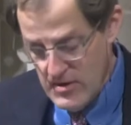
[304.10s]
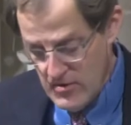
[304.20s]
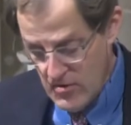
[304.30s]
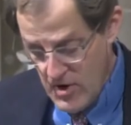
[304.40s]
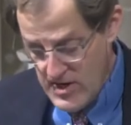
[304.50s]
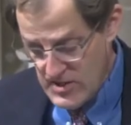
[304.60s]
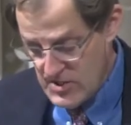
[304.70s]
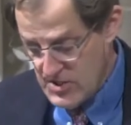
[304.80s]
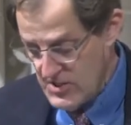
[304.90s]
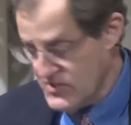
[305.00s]
Christ
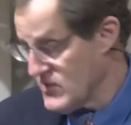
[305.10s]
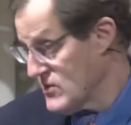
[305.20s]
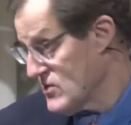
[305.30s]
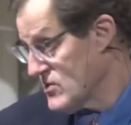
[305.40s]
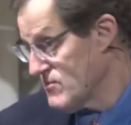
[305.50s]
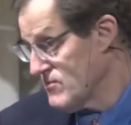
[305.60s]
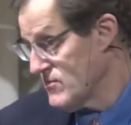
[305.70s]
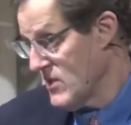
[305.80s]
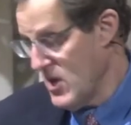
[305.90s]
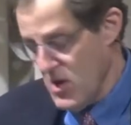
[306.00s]
Jesus,
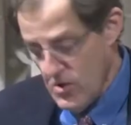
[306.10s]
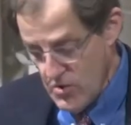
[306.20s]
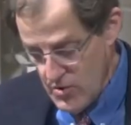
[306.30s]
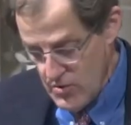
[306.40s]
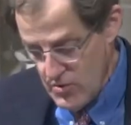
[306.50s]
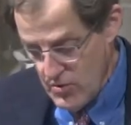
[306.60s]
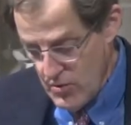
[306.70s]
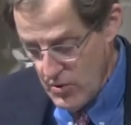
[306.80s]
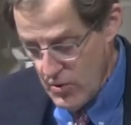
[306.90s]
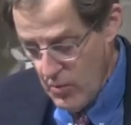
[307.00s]
you
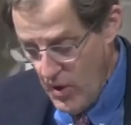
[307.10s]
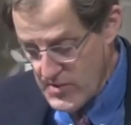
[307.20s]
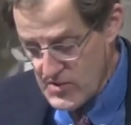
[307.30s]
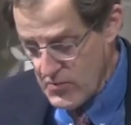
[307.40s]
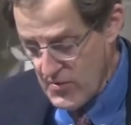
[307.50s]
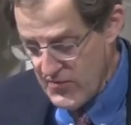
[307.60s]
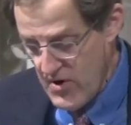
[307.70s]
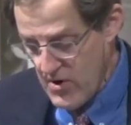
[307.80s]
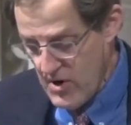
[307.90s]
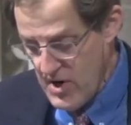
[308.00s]
who once were
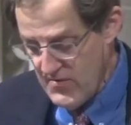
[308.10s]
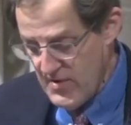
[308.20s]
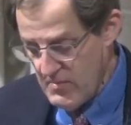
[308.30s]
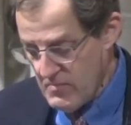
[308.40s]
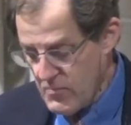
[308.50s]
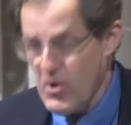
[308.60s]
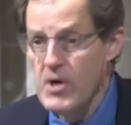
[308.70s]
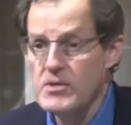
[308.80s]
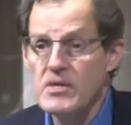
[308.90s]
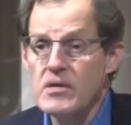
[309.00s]
far off have been
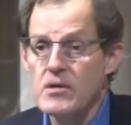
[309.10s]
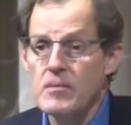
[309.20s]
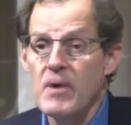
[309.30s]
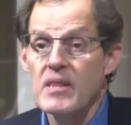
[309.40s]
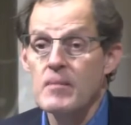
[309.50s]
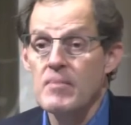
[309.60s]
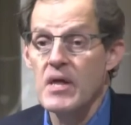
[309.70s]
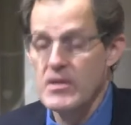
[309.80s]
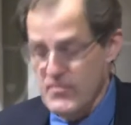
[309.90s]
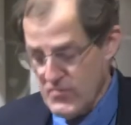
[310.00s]
brought near by the
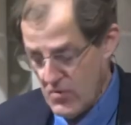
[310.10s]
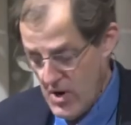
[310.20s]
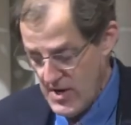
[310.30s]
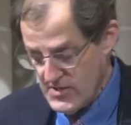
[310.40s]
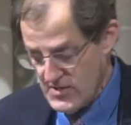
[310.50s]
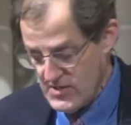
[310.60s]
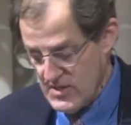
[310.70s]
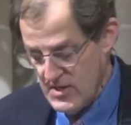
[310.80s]
blood of Christ.